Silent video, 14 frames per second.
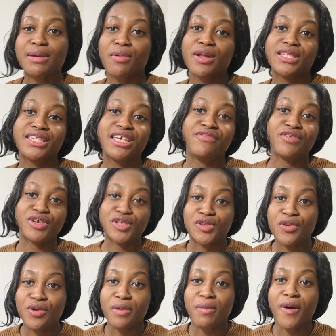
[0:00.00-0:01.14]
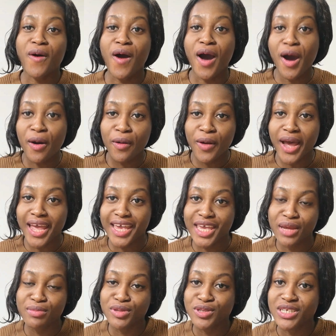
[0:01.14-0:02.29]
I'm going to give you a story about how I
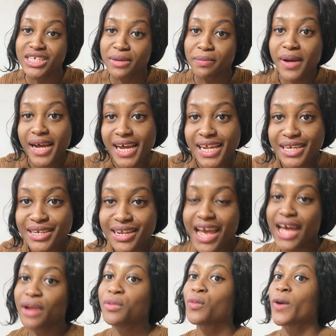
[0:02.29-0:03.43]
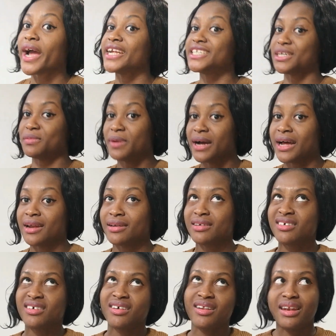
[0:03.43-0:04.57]
came to Japan and why Japan,
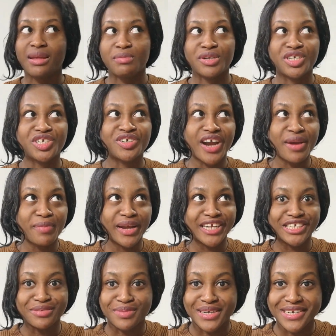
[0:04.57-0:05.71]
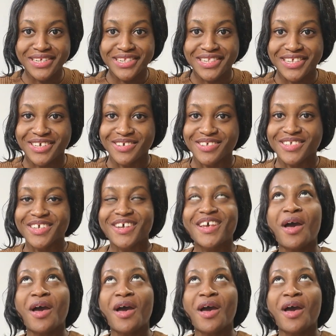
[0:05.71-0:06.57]
let me try my Japanese skills.